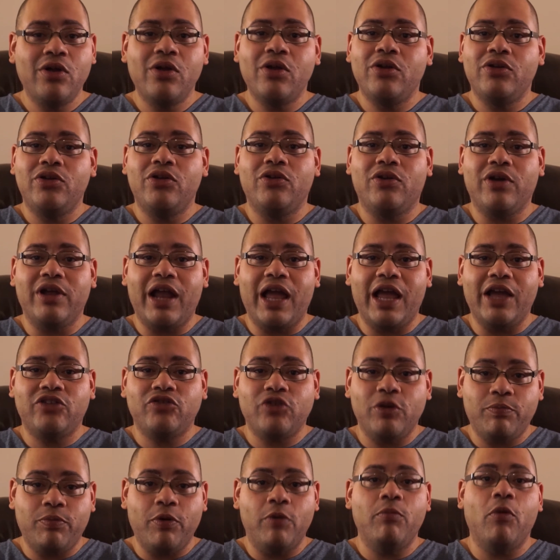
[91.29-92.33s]
you could actually
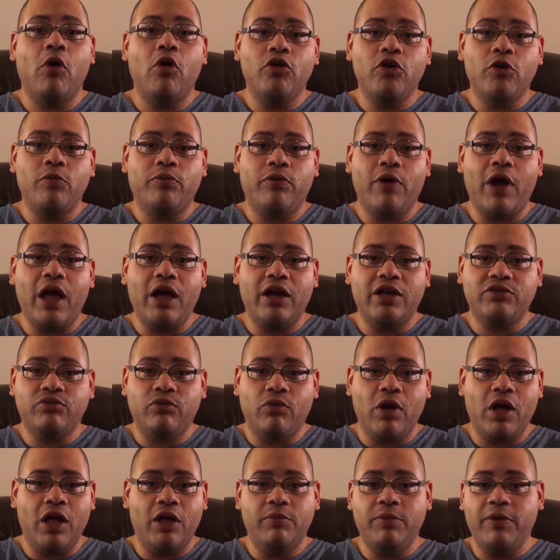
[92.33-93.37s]
promote your products,
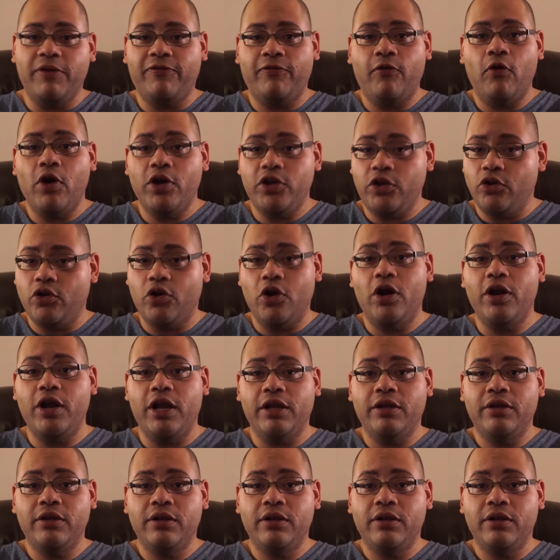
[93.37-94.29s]
while before you couldn't.